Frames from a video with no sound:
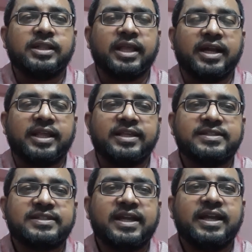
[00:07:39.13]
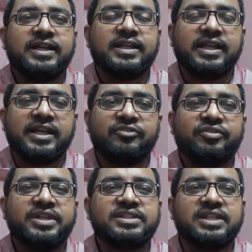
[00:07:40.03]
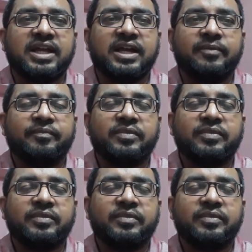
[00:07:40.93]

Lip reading: their inside increase the